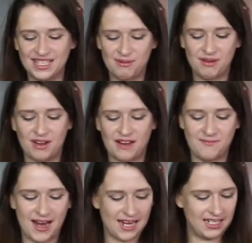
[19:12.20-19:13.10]
has been what I've
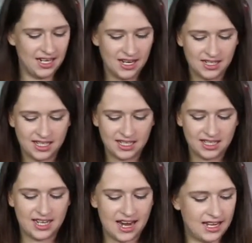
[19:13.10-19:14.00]
made. You see the
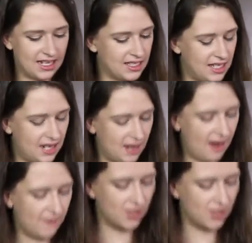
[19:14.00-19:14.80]
steak is here. I've